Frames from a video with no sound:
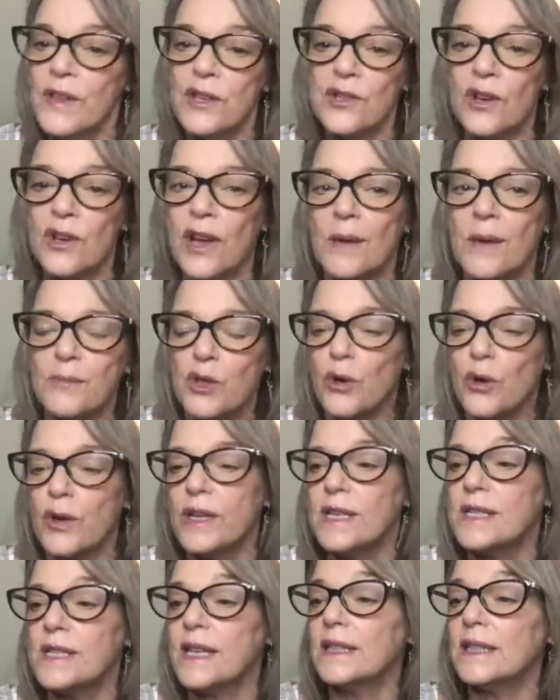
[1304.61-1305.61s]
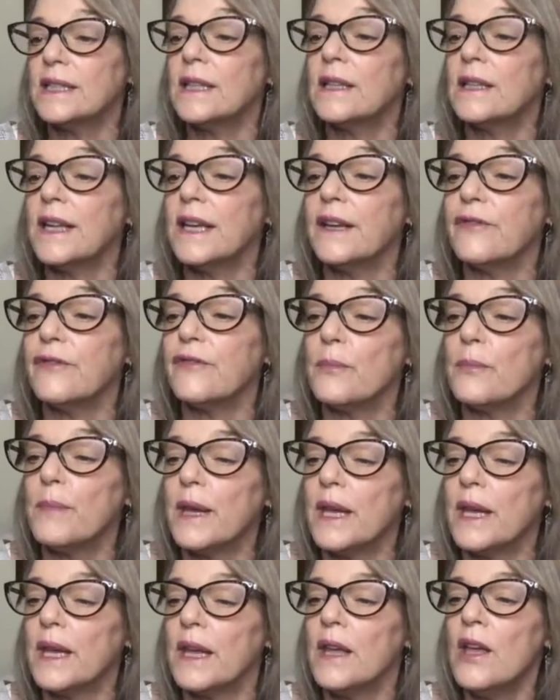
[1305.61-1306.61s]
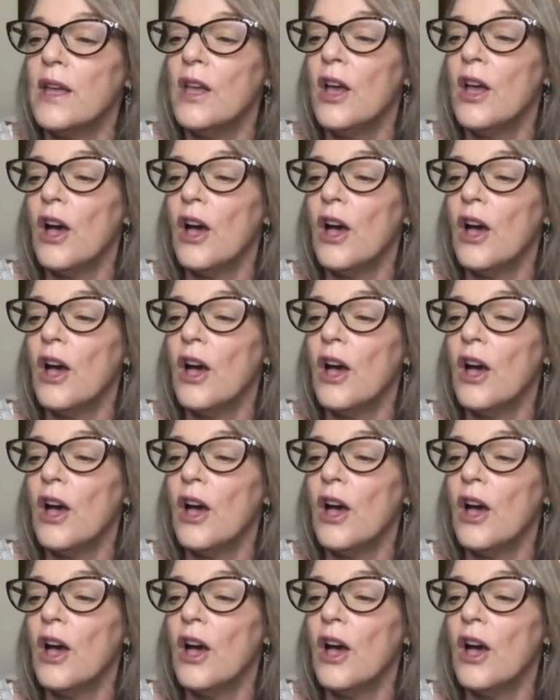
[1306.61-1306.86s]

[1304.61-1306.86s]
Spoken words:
So come join us. Get the link from me.